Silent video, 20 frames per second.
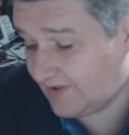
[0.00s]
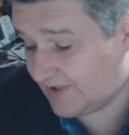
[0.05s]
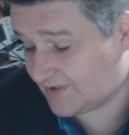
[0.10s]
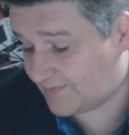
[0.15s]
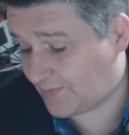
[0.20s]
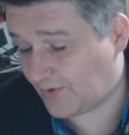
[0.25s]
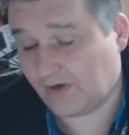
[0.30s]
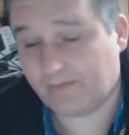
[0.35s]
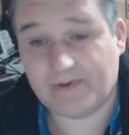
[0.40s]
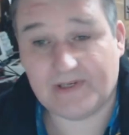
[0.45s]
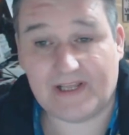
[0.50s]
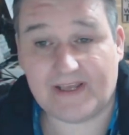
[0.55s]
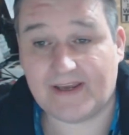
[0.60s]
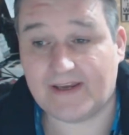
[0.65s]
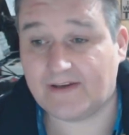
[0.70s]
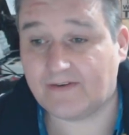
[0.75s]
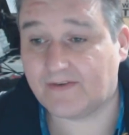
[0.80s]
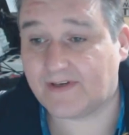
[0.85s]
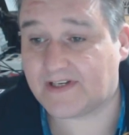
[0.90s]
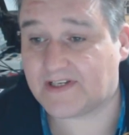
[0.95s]
I'll do this properly.
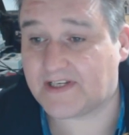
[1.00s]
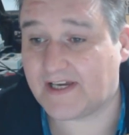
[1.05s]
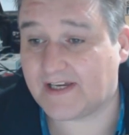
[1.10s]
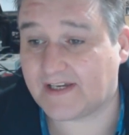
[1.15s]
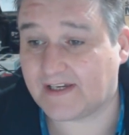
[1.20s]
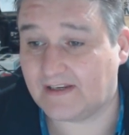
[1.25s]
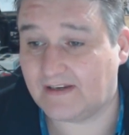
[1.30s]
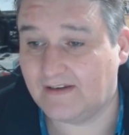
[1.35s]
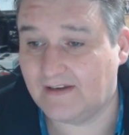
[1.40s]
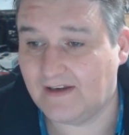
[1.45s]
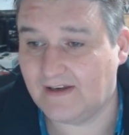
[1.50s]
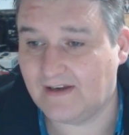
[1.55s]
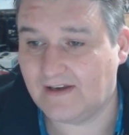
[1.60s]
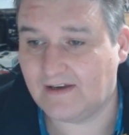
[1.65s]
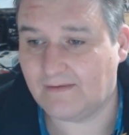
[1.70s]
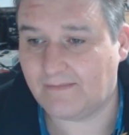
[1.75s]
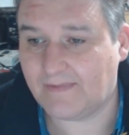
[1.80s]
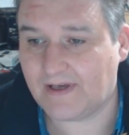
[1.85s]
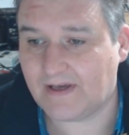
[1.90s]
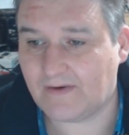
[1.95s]
Hang on a second.
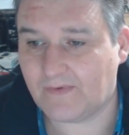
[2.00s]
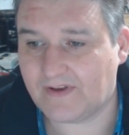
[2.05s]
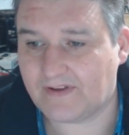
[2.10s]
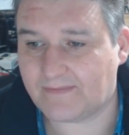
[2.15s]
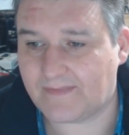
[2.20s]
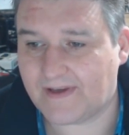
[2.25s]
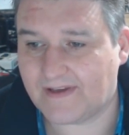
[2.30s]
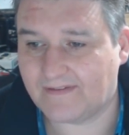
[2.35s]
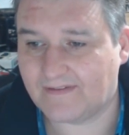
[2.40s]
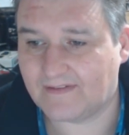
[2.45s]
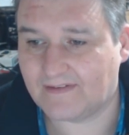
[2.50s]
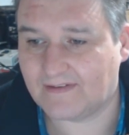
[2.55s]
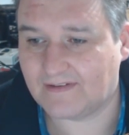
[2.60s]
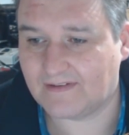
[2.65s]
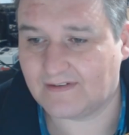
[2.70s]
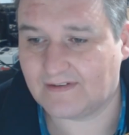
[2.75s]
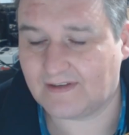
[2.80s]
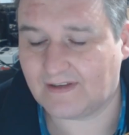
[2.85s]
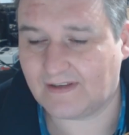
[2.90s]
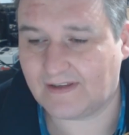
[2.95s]
Bear with me
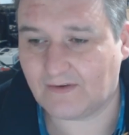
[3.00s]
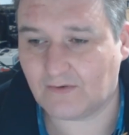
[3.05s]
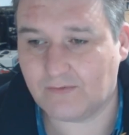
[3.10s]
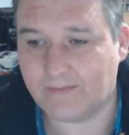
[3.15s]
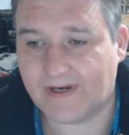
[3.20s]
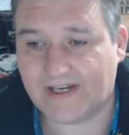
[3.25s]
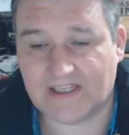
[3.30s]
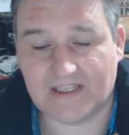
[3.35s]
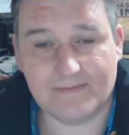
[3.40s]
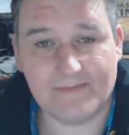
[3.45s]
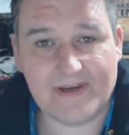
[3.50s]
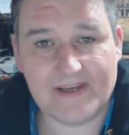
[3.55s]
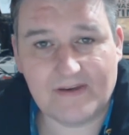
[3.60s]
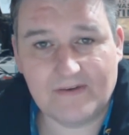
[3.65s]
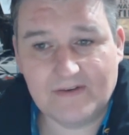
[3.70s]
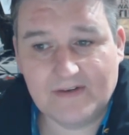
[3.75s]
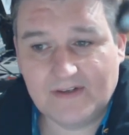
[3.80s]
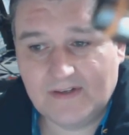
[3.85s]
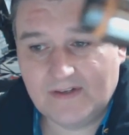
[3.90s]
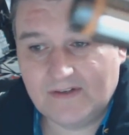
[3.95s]
till I go back to
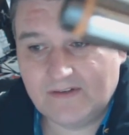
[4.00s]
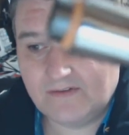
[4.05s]
my